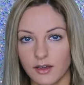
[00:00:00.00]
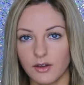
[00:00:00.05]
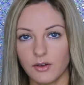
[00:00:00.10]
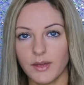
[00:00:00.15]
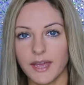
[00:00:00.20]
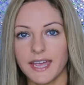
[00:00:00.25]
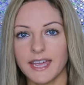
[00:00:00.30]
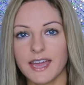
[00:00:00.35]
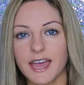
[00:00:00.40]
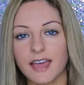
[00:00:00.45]

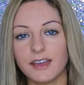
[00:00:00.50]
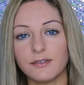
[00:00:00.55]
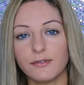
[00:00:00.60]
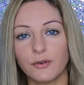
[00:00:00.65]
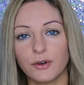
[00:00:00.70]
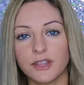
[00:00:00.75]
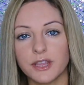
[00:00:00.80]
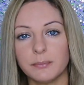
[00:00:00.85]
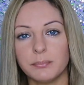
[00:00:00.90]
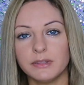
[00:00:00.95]
Okay, and
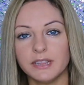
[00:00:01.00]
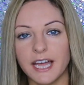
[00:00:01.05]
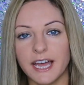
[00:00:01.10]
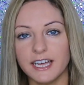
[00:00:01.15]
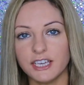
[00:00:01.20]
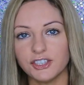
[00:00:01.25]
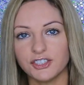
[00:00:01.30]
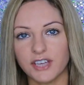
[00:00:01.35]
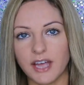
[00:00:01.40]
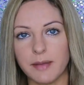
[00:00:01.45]
for the
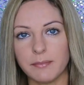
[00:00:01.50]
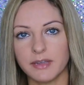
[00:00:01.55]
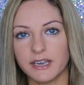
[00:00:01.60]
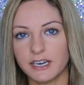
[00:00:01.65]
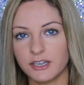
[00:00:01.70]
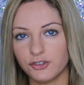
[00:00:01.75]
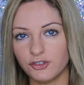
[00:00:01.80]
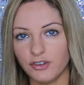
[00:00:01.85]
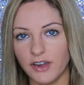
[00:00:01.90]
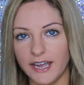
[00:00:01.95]
blush, I'm
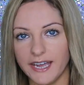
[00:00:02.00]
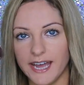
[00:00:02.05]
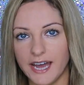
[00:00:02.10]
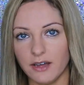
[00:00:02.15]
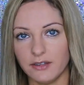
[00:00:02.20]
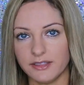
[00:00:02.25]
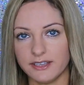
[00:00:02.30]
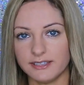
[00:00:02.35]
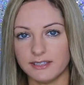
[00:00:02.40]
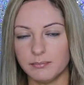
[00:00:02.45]
going to try
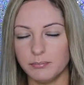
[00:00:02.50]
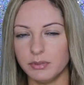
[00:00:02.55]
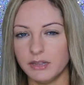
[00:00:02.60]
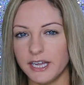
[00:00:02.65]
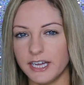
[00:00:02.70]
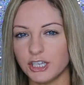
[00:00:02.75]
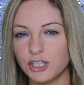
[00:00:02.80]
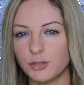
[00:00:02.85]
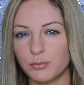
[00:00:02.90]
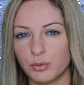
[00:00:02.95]
out this
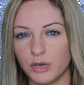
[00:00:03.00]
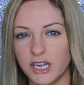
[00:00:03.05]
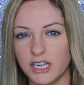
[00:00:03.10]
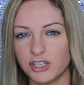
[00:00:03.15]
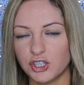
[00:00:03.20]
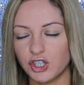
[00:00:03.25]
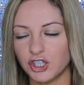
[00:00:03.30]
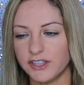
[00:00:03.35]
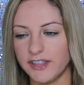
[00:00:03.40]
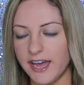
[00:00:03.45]
blush
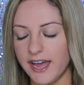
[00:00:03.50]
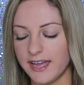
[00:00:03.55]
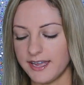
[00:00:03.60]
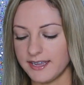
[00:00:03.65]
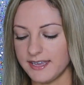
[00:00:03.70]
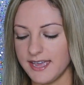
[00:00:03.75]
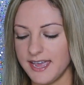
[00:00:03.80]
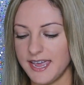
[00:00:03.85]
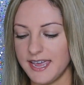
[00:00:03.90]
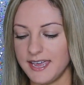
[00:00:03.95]
brush
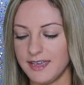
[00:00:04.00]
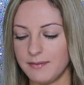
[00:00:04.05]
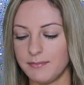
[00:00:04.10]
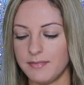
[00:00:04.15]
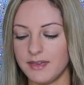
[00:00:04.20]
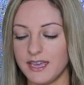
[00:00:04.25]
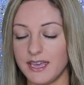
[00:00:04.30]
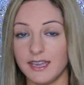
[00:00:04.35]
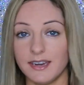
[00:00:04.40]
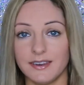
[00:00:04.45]
that
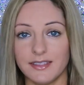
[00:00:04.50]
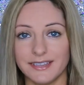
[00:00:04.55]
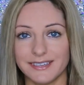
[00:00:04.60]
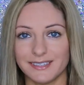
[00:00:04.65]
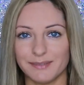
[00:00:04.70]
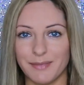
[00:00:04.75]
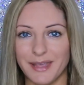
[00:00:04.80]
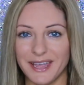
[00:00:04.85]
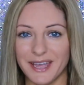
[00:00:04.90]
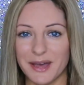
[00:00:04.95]
came in
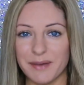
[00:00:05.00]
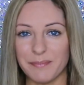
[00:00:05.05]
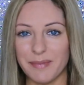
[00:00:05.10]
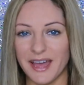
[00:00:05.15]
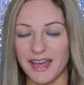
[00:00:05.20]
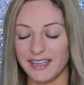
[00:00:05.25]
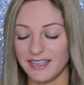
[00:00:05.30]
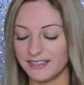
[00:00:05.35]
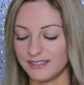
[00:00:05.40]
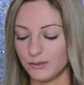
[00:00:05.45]
this makeup
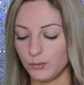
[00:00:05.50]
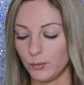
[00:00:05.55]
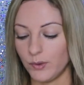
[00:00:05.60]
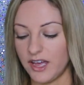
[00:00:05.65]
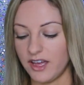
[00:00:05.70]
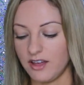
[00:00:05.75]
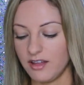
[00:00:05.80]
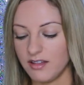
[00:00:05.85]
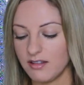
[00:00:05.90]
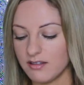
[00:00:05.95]
bag as
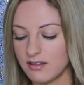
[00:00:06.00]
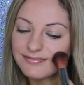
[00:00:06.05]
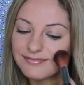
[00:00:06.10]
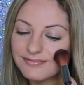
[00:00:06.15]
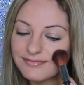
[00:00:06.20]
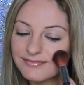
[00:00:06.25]
well.